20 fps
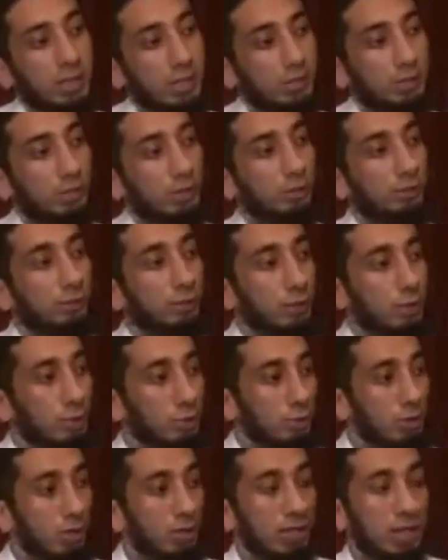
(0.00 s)
easier for you
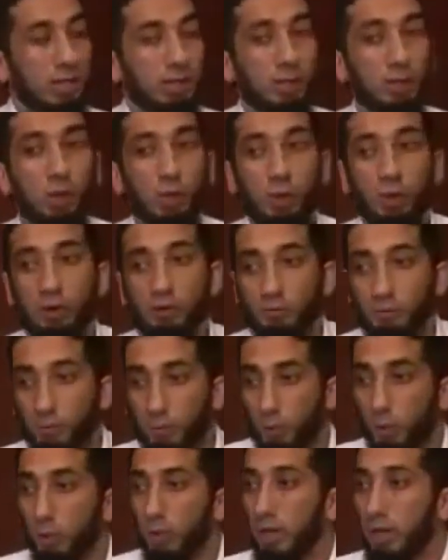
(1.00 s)
to let go of
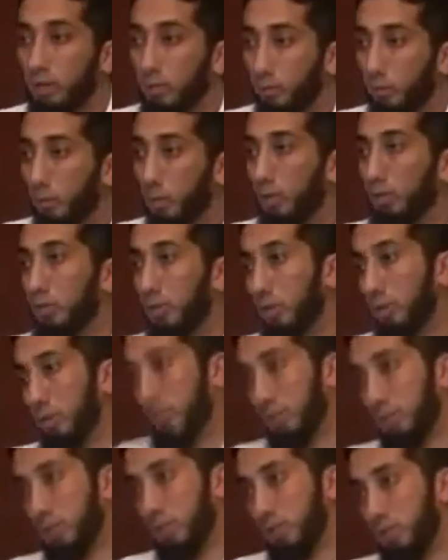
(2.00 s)
more and more of the
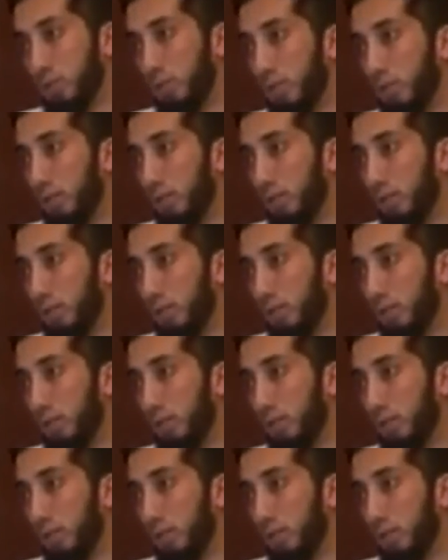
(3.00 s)
religion.